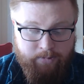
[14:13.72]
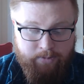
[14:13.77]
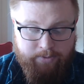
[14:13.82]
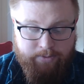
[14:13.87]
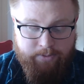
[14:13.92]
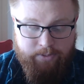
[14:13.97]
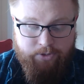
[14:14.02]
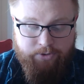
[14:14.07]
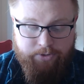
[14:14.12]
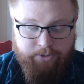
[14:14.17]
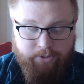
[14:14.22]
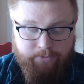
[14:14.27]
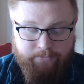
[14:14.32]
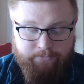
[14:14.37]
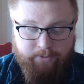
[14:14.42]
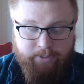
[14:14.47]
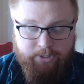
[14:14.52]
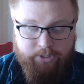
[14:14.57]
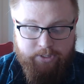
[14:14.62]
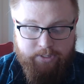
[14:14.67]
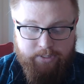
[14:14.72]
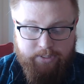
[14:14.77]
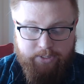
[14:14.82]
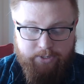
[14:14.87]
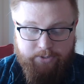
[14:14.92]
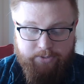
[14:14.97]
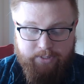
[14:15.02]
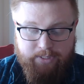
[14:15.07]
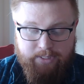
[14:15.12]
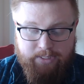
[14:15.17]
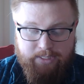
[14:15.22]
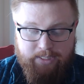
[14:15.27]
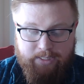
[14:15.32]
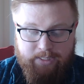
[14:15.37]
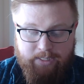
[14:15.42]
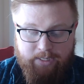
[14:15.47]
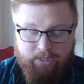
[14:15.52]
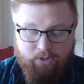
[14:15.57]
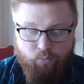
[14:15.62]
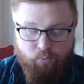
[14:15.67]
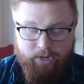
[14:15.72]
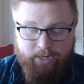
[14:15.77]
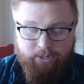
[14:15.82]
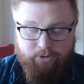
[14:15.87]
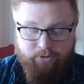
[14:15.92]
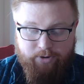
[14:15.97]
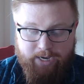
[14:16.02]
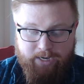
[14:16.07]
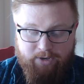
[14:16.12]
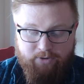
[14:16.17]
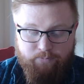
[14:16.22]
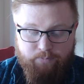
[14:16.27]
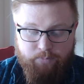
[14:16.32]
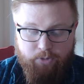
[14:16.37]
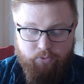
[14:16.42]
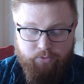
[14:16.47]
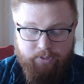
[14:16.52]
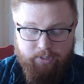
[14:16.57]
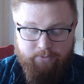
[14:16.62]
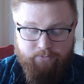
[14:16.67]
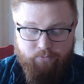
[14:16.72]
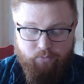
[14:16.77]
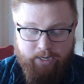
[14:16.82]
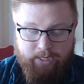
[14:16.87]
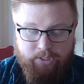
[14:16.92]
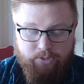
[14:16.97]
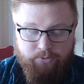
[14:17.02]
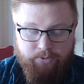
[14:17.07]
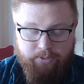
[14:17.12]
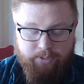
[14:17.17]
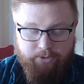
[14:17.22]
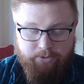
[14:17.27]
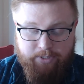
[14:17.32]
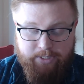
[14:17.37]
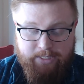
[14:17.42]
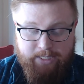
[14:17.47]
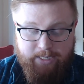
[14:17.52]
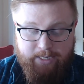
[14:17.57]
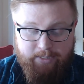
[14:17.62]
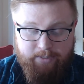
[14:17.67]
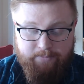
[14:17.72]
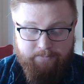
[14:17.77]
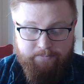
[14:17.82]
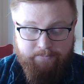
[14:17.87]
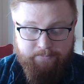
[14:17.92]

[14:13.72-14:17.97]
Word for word: Uriel flinched as he heard the sickening, wet crack of bone give way to another attack.